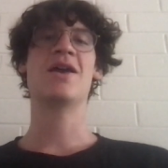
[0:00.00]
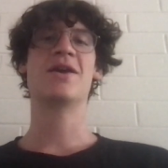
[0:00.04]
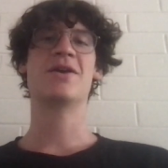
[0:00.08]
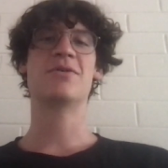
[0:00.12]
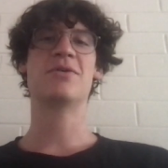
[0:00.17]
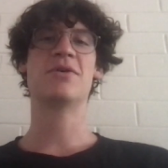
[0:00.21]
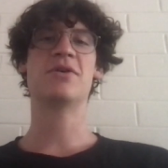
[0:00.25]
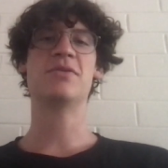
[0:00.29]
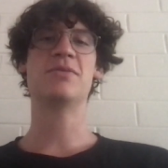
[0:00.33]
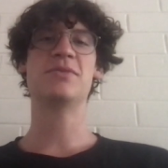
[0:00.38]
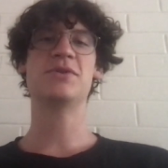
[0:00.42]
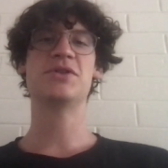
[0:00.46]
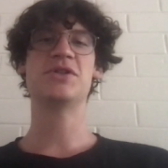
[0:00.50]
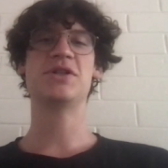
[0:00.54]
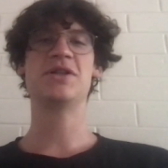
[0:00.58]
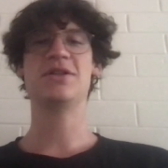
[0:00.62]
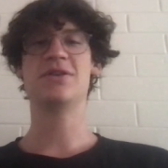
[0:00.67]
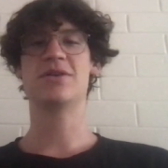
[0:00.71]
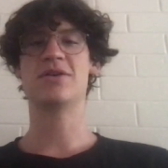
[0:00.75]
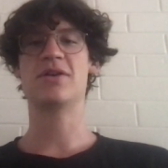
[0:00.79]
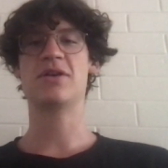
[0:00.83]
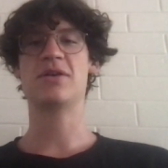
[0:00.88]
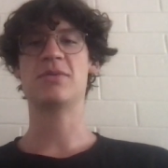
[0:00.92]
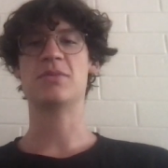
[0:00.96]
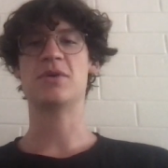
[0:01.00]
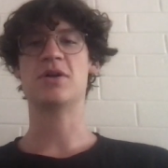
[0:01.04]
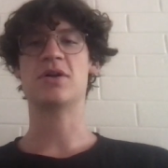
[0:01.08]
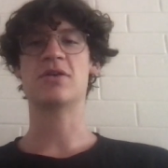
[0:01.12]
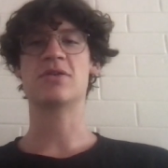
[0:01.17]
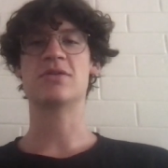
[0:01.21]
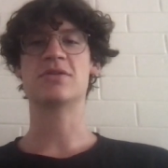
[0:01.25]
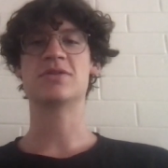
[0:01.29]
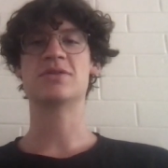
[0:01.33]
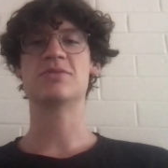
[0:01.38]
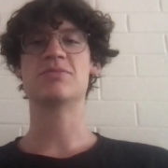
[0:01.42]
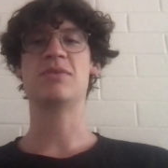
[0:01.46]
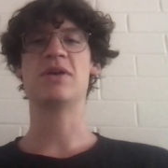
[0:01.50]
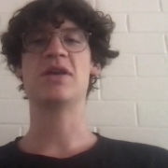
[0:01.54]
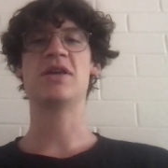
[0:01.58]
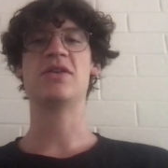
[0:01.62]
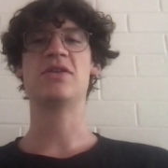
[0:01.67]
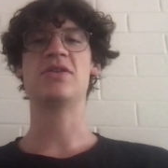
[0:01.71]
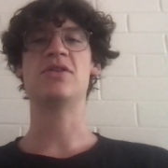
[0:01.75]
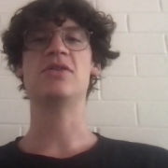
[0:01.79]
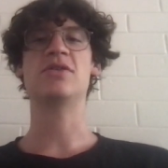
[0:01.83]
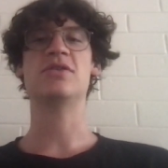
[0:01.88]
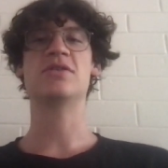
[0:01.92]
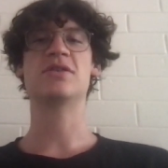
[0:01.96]
Quantum machine learning models
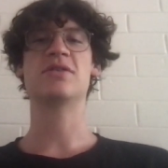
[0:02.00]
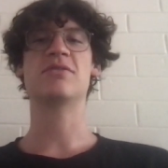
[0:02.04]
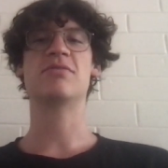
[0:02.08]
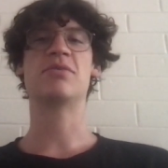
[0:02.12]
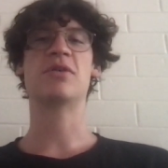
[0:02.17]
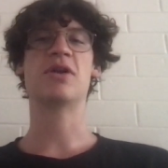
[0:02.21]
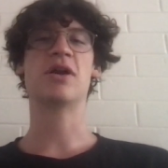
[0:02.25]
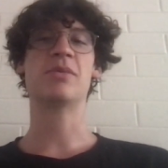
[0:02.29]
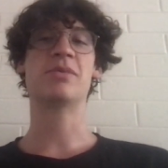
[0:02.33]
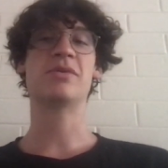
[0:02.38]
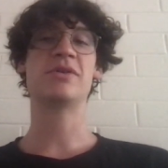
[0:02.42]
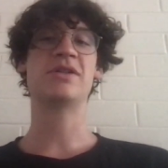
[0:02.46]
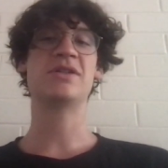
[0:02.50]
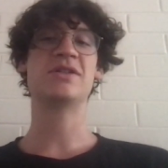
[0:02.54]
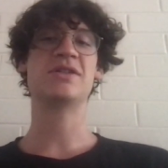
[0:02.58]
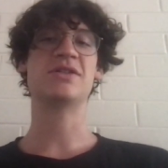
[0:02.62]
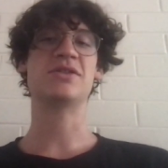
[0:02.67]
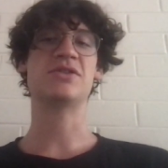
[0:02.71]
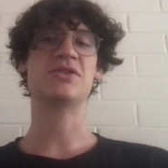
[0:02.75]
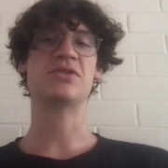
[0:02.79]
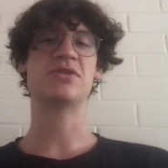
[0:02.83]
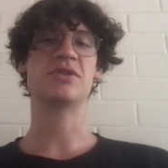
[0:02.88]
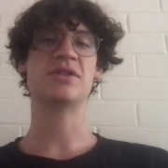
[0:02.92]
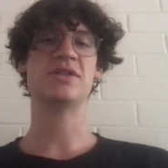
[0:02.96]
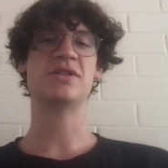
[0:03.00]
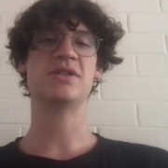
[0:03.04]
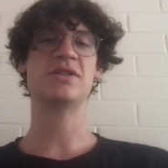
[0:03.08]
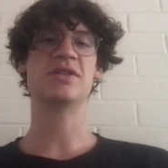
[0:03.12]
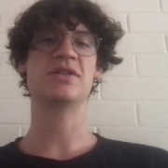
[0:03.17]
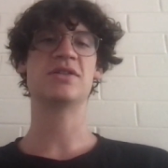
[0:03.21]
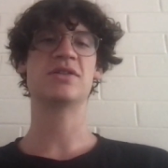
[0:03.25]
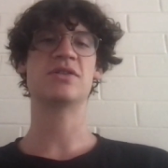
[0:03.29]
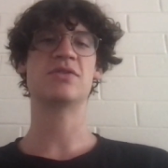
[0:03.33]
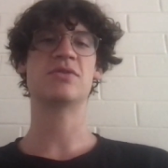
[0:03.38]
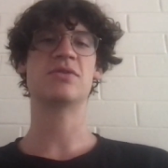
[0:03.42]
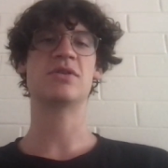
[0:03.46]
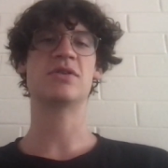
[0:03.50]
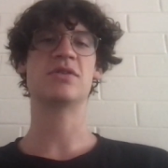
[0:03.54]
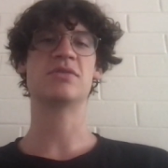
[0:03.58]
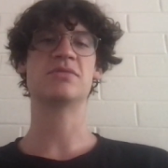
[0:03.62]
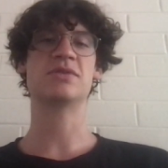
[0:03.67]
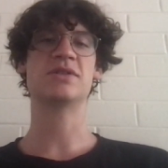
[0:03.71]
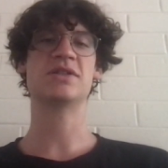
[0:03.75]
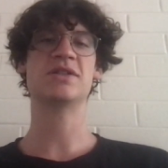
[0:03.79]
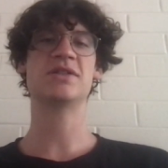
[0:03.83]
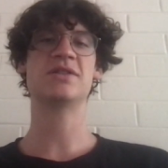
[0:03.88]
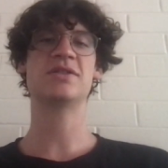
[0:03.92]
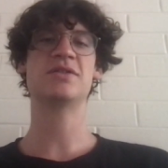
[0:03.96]
make use of properties intrinsic to quantum
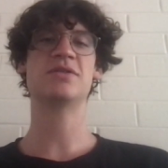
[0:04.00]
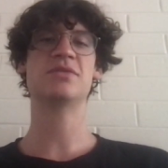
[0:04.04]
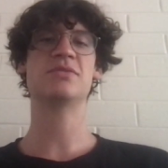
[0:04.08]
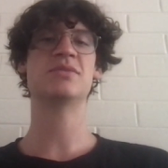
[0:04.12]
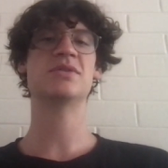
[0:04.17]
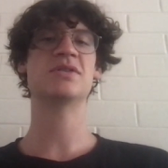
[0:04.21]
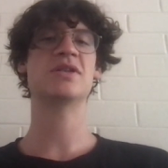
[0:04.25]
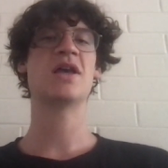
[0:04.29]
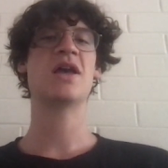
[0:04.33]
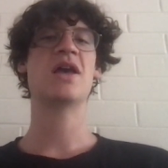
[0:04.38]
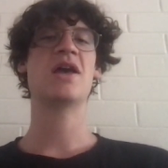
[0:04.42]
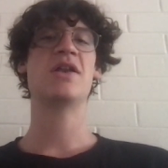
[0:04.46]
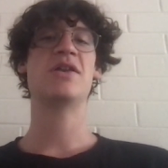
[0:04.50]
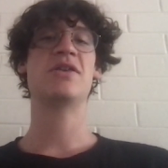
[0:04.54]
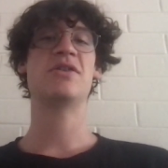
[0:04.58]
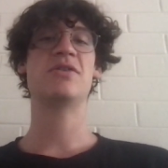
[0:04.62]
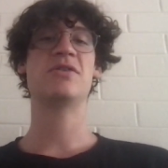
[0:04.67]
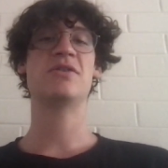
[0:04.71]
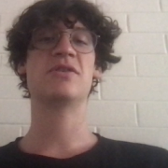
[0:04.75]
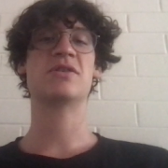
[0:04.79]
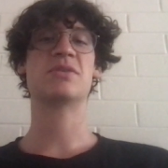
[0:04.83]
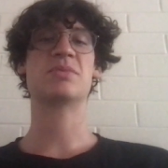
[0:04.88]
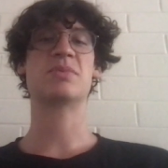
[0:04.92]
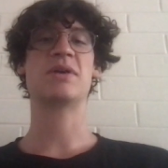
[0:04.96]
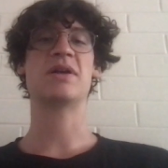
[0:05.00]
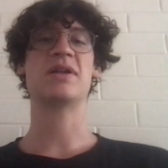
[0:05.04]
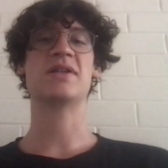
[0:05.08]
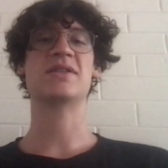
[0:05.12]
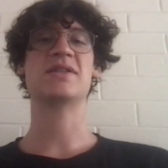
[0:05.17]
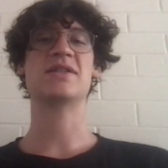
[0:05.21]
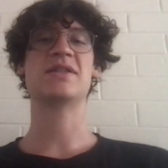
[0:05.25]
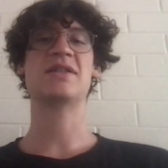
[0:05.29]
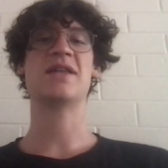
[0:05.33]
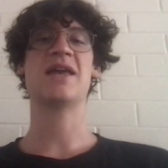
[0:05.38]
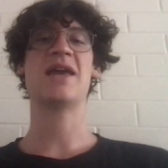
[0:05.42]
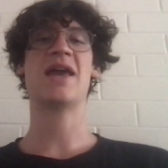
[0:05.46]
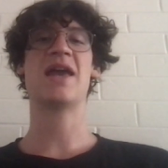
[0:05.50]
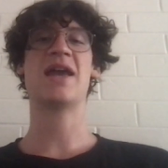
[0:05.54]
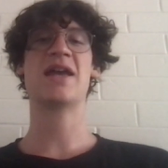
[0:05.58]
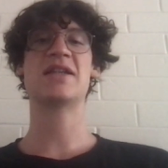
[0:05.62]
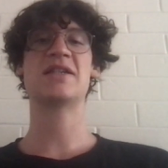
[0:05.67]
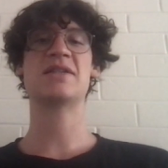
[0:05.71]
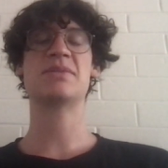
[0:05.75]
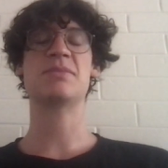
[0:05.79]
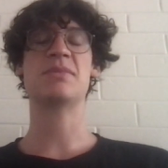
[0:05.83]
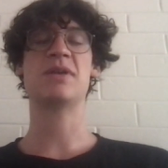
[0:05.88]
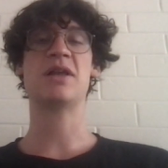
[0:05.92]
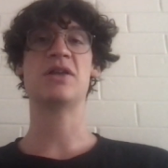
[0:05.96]
systems to express an
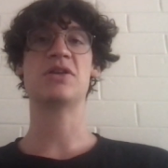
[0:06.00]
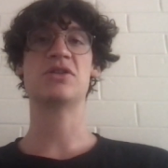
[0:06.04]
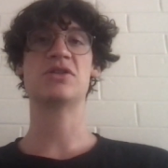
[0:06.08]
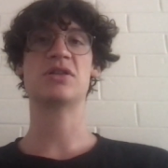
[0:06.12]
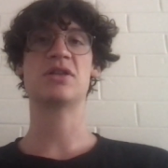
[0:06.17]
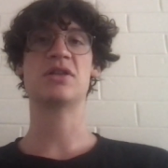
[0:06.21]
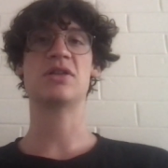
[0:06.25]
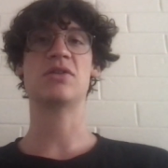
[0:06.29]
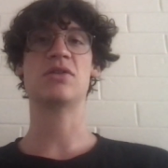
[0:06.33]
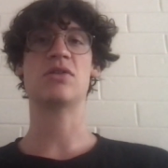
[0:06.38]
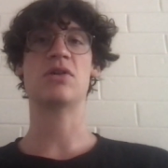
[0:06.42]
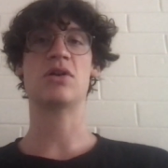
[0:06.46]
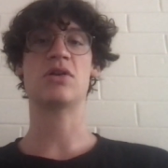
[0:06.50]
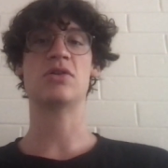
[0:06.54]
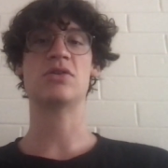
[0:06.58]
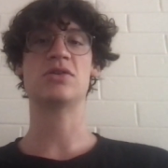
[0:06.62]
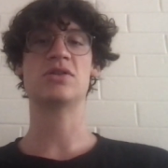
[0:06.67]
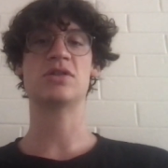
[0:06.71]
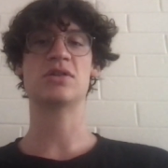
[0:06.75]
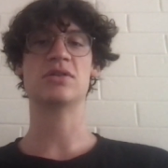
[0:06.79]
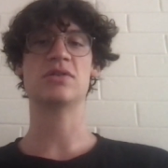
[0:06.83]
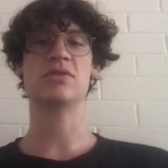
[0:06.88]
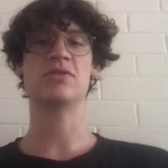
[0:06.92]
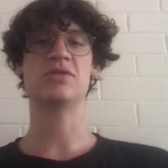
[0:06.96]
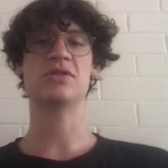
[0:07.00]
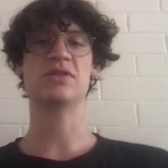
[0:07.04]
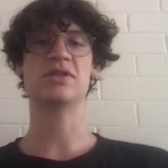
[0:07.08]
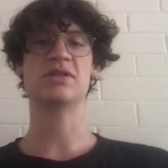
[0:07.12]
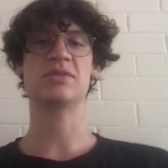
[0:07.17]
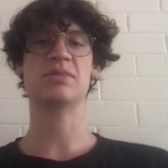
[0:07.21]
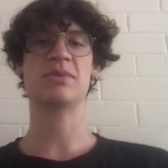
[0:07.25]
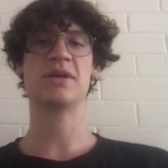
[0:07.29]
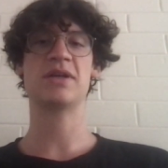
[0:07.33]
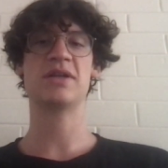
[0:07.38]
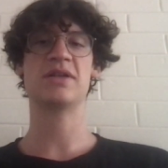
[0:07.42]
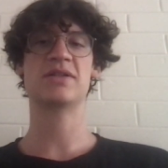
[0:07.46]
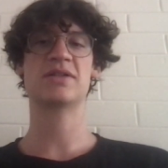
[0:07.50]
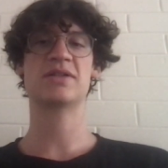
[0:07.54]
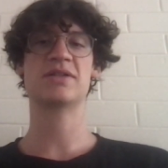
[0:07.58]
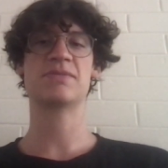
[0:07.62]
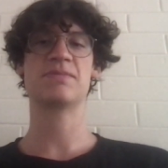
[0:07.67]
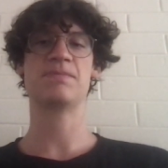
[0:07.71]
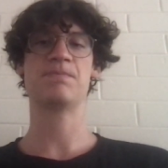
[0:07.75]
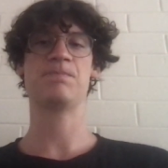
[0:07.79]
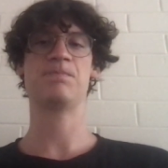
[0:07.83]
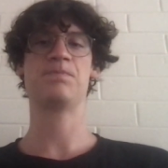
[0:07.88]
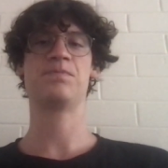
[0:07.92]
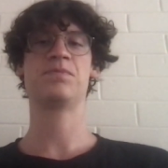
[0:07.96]
exponentially large solution space.
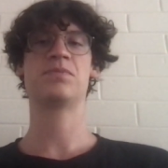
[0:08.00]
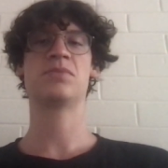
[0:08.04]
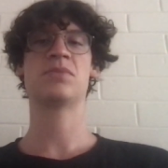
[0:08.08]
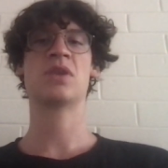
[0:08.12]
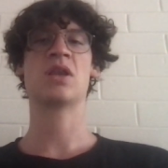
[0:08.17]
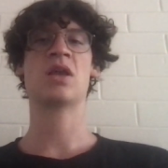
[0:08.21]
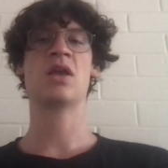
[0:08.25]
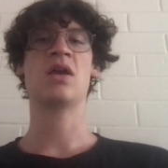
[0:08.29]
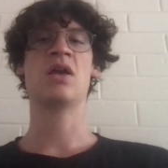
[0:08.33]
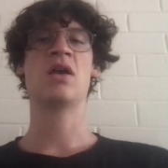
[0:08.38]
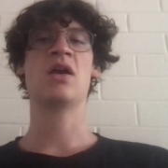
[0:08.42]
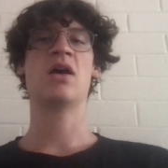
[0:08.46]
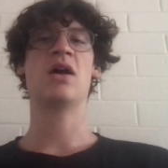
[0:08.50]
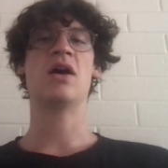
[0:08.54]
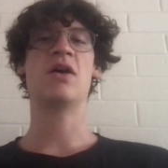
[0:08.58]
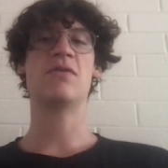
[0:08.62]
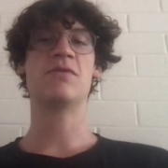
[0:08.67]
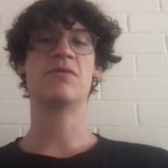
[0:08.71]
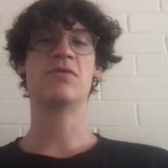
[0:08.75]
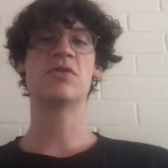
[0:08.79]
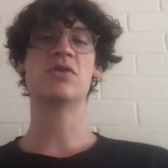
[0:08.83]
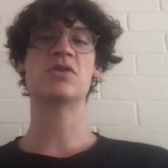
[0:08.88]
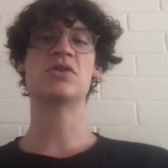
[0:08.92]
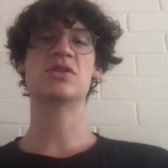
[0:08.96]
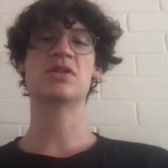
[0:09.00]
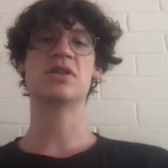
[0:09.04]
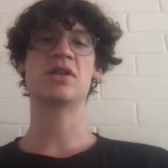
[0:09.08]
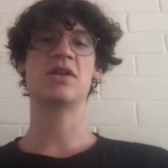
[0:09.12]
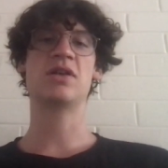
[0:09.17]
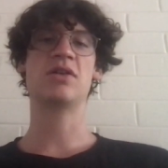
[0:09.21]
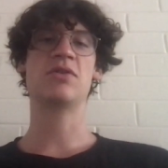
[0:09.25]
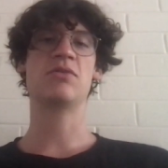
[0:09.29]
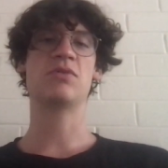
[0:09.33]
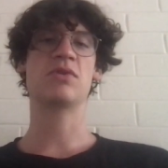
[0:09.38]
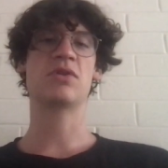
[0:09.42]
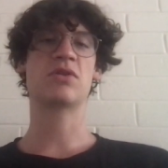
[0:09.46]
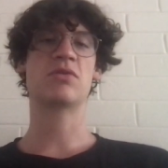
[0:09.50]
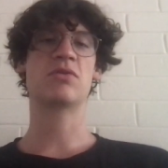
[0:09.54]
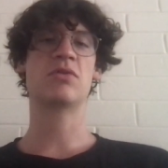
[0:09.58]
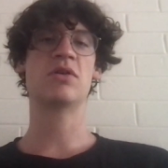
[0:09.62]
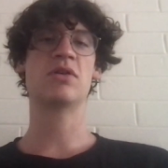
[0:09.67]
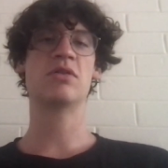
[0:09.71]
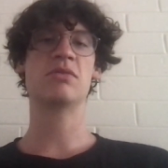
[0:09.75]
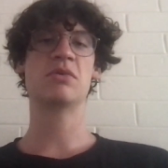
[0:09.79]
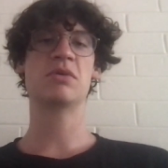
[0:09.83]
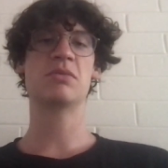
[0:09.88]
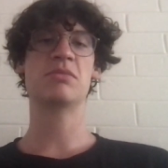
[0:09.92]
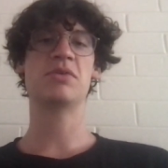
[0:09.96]
Unfortunately, with
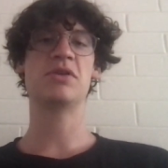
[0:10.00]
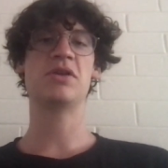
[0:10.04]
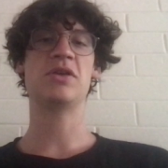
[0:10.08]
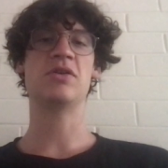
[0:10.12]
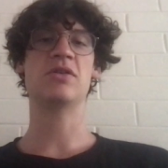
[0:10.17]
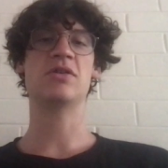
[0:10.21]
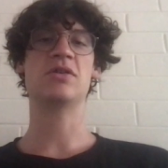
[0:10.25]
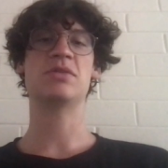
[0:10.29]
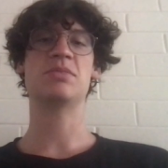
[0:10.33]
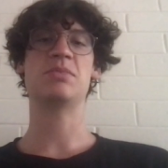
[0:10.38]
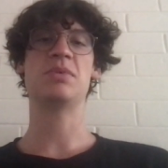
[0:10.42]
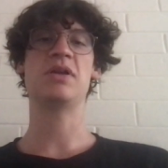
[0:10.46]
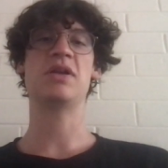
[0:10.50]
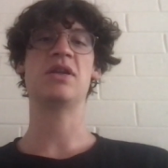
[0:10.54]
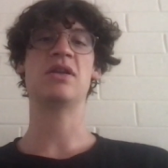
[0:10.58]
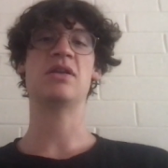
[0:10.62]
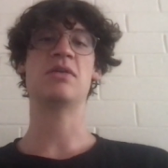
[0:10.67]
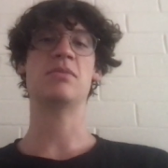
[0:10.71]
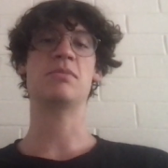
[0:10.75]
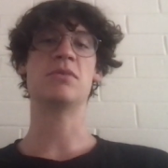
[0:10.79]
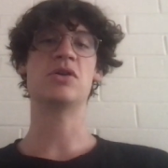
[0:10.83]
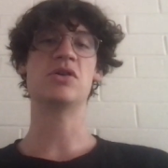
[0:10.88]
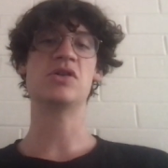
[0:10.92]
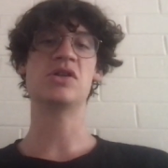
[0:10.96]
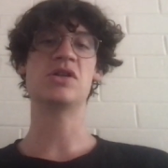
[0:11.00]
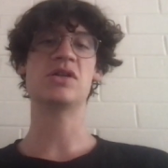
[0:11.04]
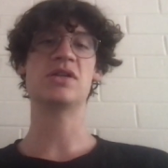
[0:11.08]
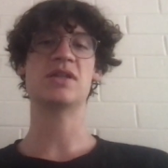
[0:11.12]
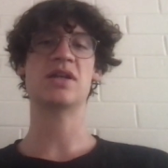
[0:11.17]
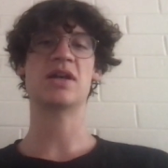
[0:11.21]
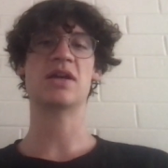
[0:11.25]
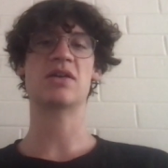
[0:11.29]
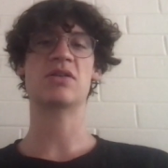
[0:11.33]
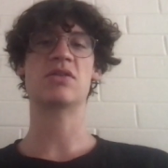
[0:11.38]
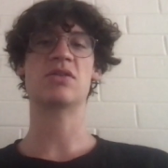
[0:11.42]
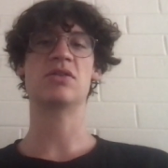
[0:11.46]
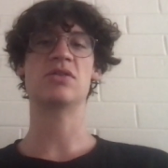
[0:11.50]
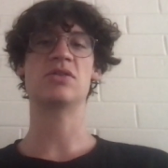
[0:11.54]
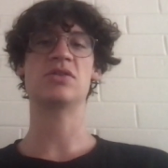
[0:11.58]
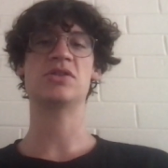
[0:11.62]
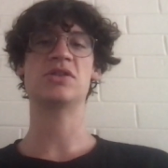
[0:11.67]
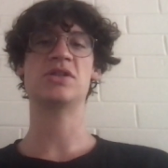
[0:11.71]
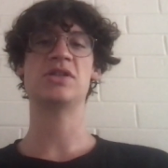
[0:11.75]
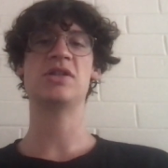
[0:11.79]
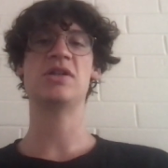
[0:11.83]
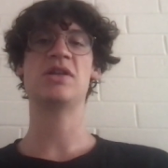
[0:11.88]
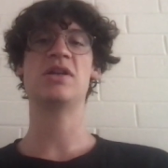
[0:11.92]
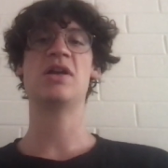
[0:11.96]
quantum computers being an emerging
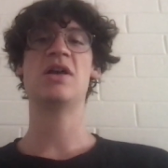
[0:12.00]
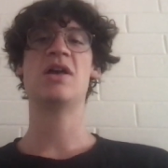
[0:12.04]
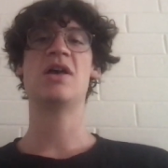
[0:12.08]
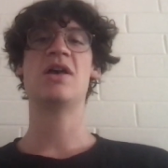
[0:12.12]
technology,